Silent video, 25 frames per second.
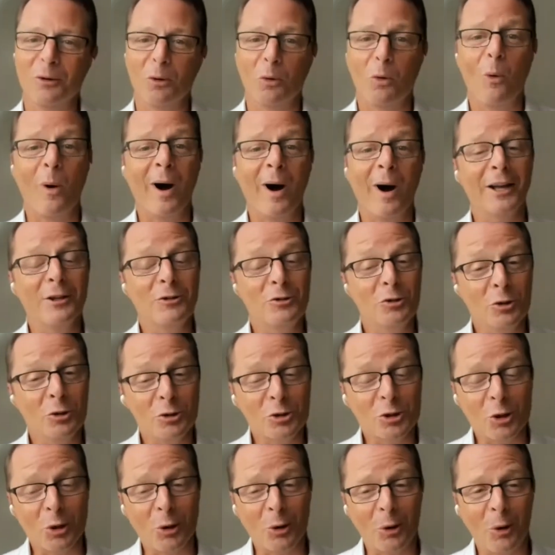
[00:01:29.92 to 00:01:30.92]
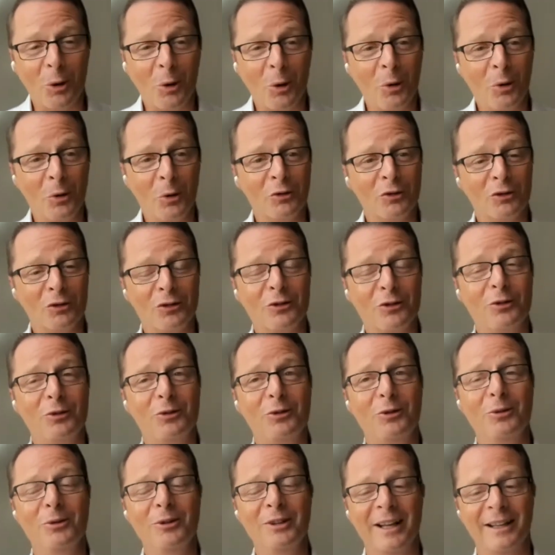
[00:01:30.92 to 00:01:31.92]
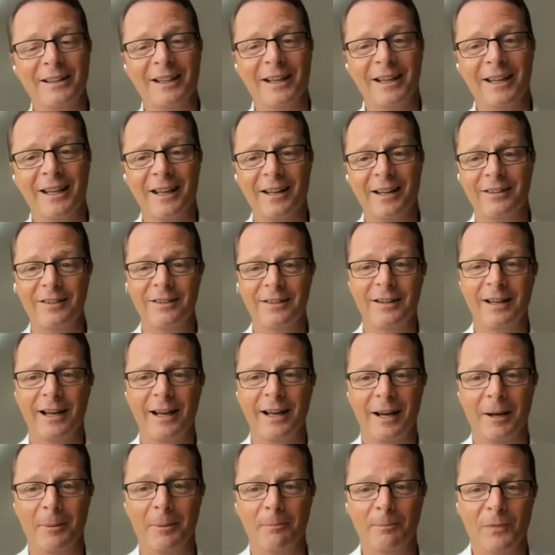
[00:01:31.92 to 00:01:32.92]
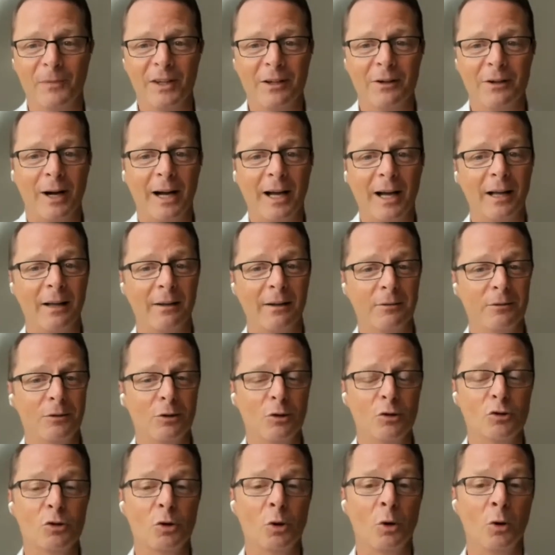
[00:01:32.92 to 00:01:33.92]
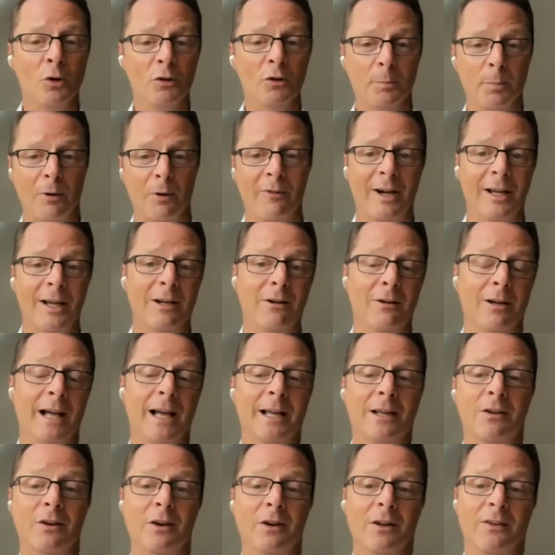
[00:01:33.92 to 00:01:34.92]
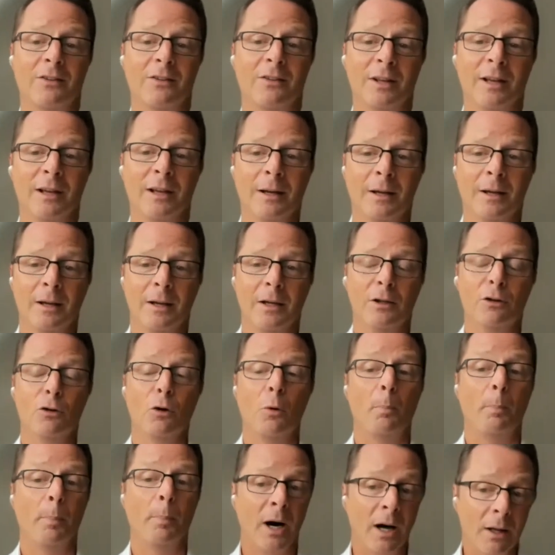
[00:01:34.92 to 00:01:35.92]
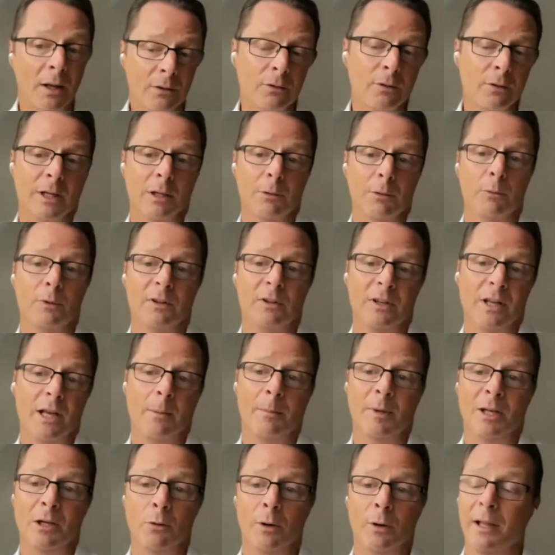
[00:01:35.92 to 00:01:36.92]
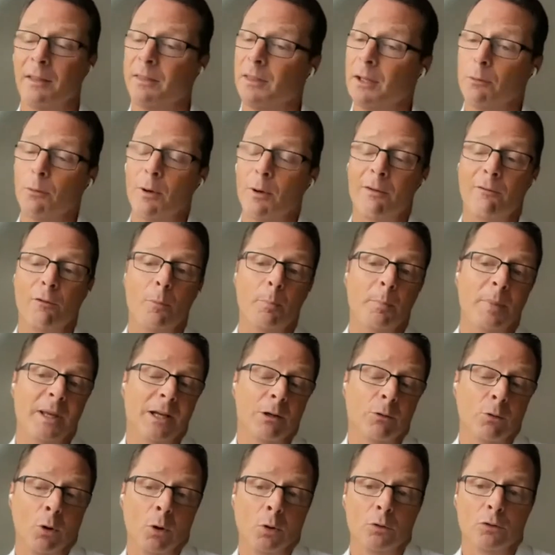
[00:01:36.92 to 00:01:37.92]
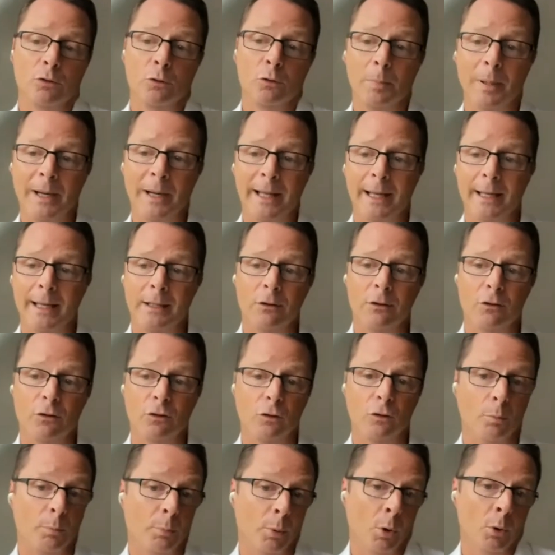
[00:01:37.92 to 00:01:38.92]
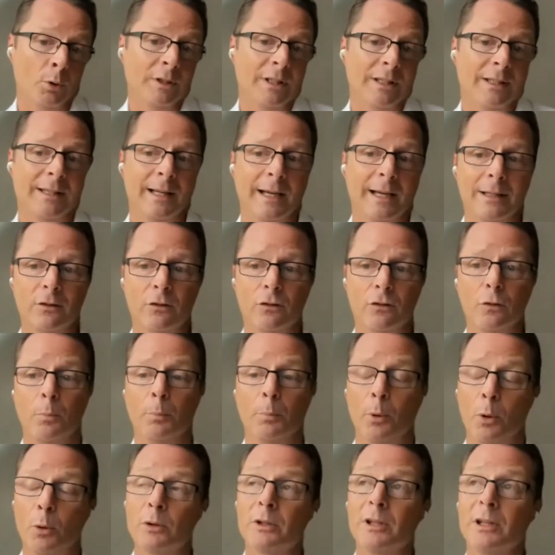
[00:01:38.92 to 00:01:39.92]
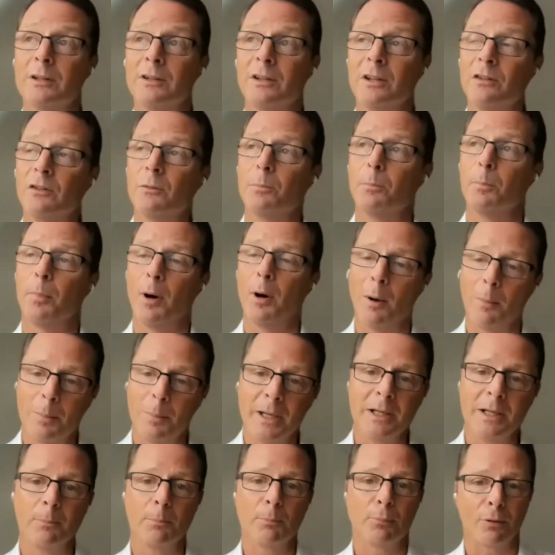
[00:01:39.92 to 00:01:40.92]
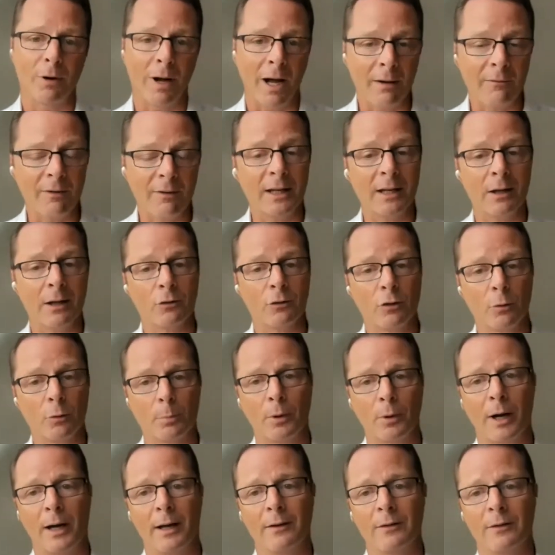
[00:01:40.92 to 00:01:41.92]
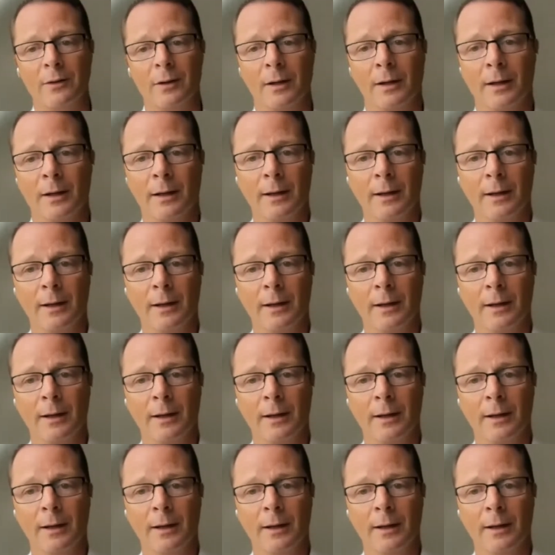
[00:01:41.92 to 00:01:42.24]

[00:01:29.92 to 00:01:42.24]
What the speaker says: Why neutral hosts to do that? I guess a neutral host provider like us, partnering with the MNO, I think we have a big role to play in supporting this public-private enterprise,